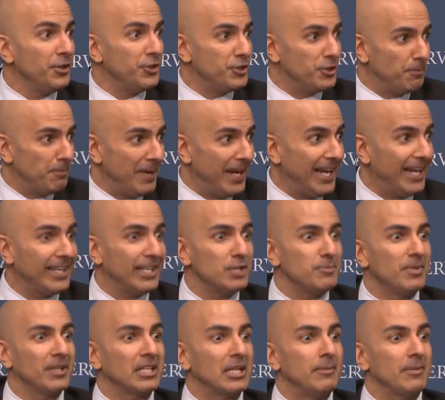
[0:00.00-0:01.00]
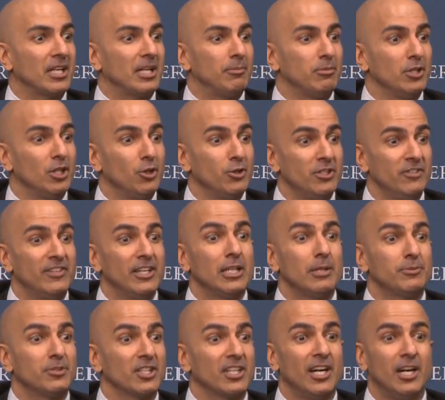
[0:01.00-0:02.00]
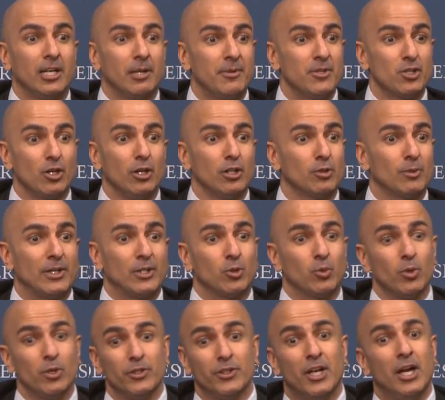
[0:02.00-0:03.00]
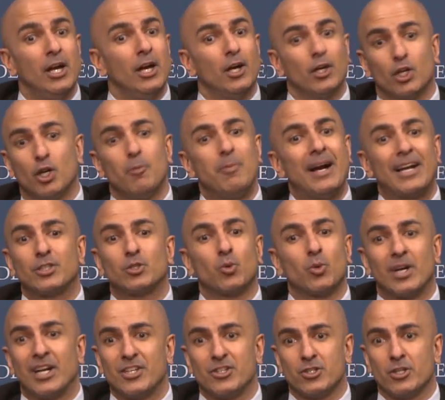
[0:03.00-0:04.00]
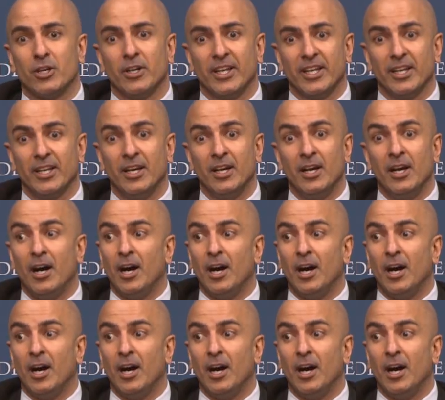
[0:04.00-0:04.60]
Japan has been coming up low. Developed economies all around the world. Go back to where I started.